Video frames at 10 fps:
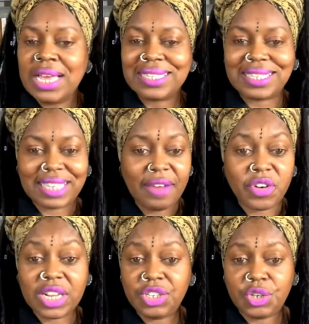
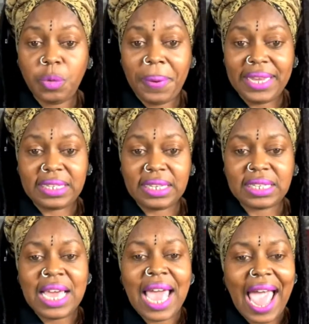severed in two
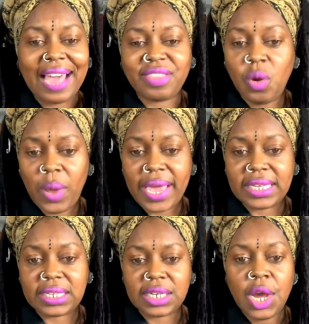pieces at the
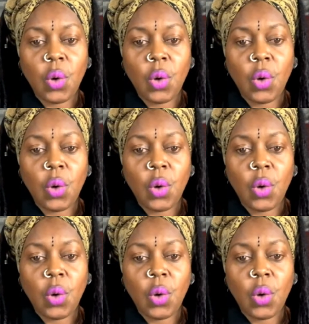waist.